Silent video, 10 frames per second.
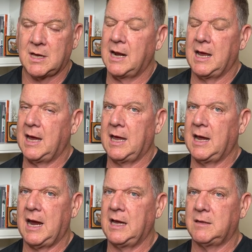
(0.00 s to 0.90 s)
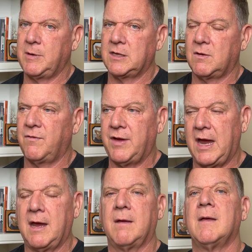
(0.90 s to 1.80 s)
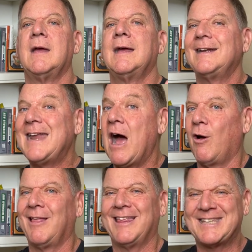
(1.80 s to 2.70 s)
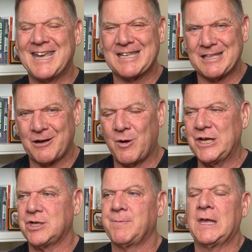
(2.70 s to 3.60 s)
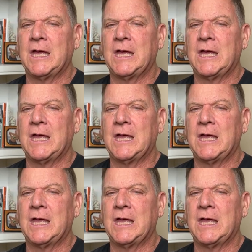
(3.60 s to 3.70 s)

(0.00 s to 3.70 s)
And I, I, I hate to be so vague. Now, let's get to the question.